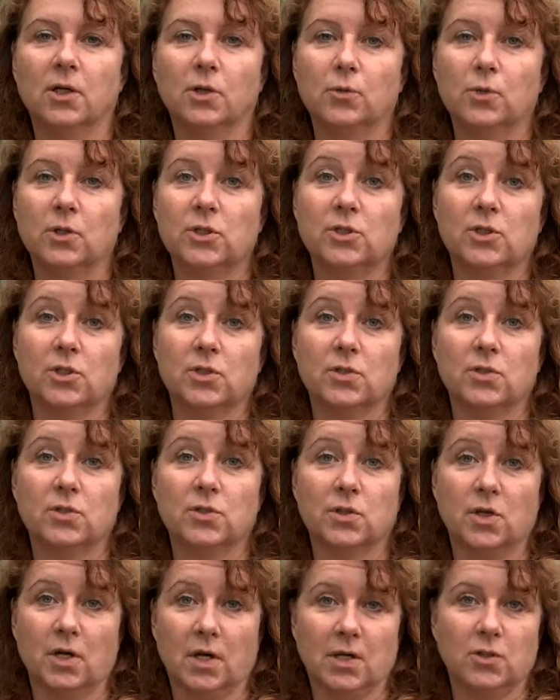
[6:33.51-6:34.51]
which
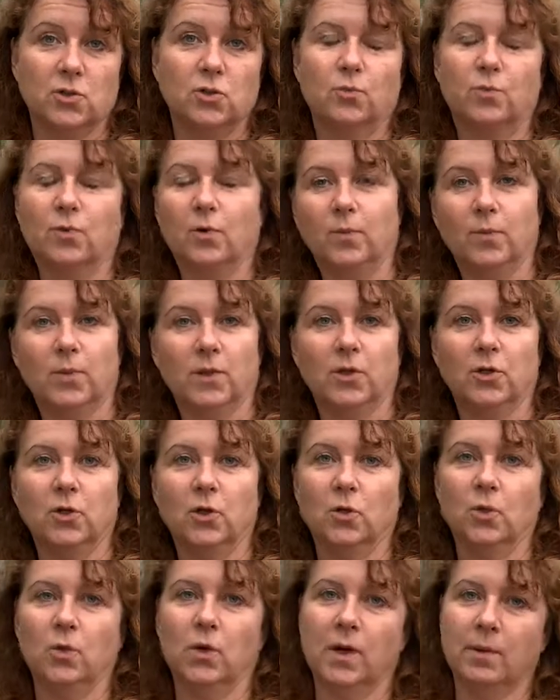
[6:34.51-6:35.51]
is, as you probably
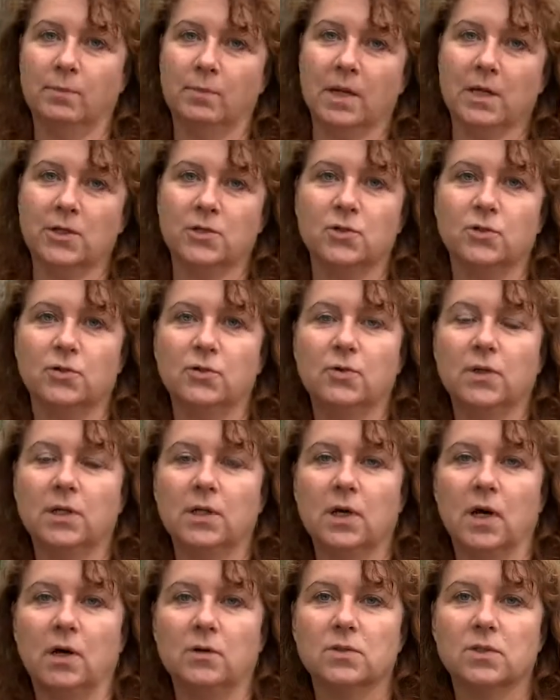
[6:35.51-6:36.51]
know, a major
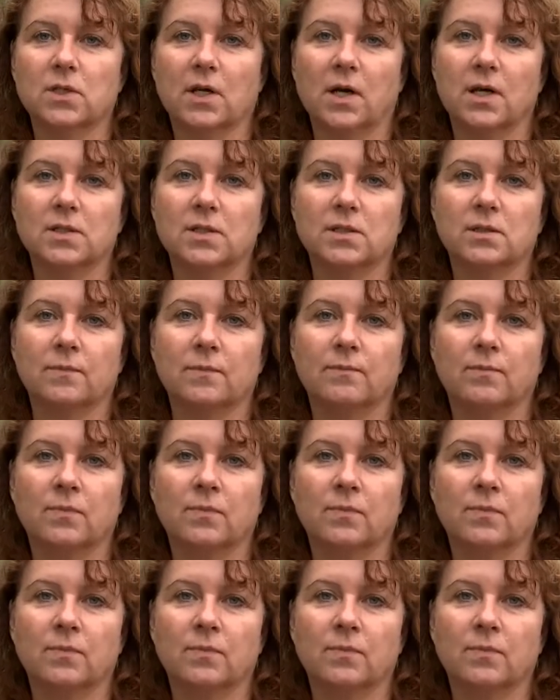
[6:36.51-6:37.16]
greenhouse gas.